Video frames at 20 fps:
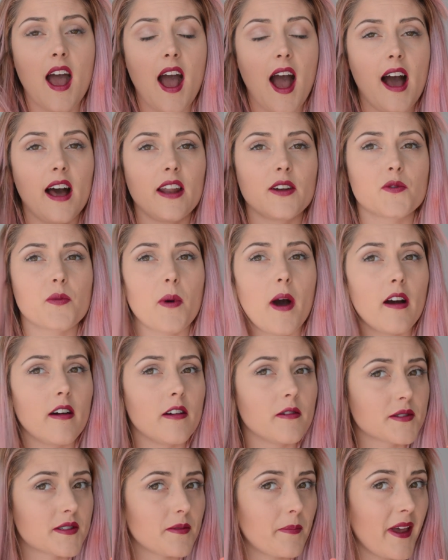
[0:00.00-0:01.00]
and where
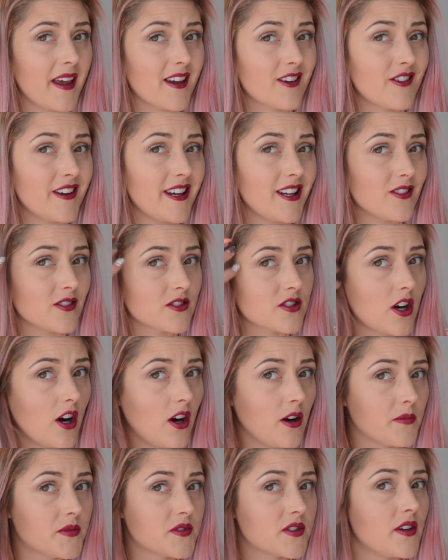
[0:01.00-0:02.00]
it was a bit green on
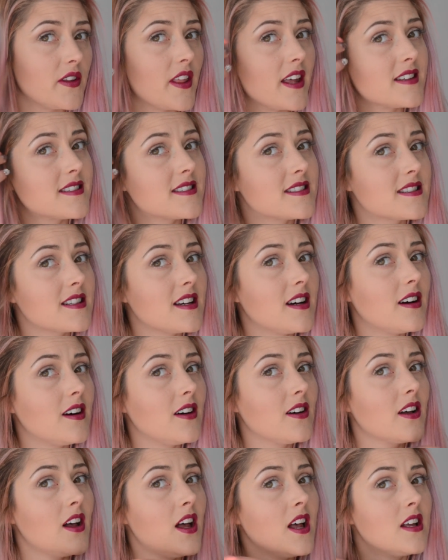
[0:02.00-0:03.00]
top. So there's
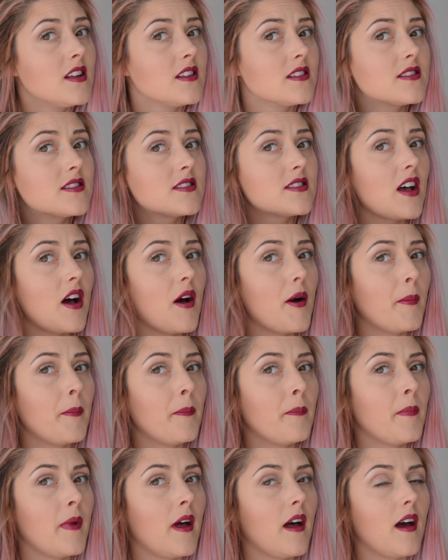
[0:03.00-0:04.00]
still
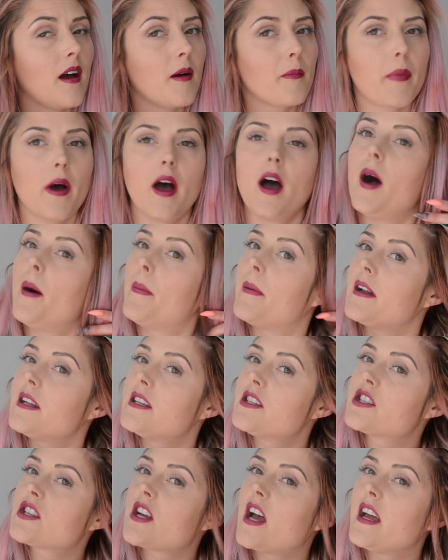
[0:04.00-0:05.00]
some purpley
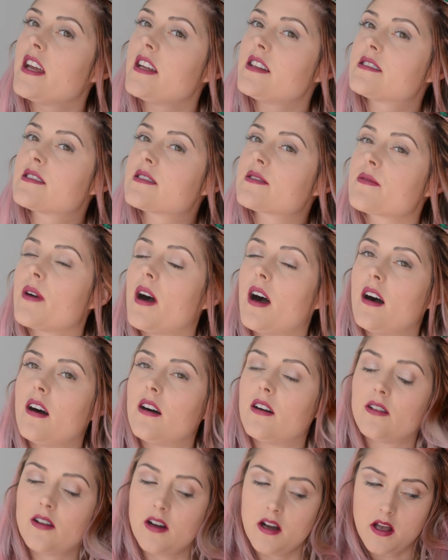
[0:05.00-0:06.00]
shades as
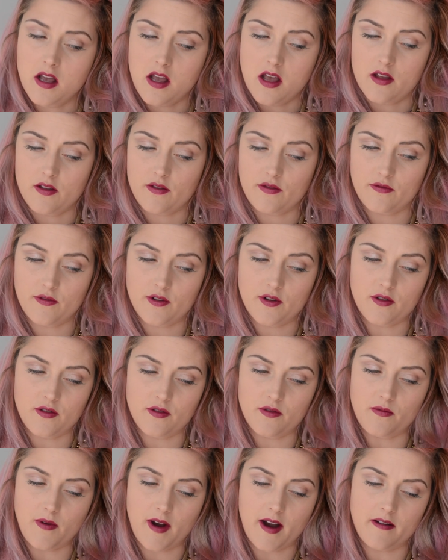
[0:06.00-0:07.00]
well
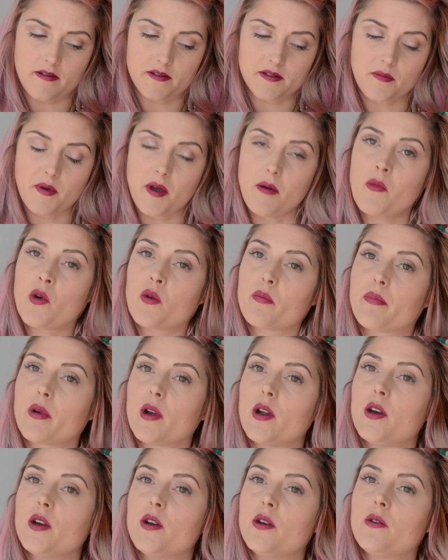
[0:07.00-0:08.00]
through where it was a bit more
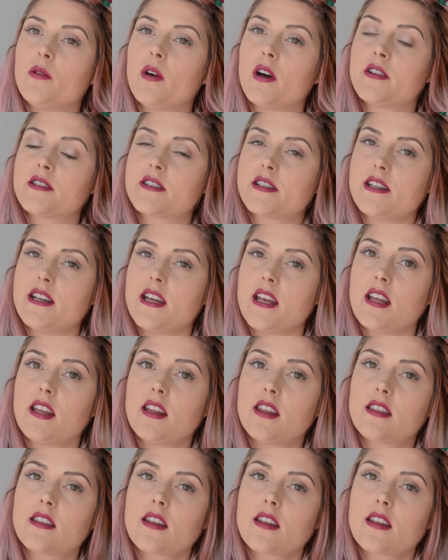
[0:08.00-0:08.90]
blue underneath.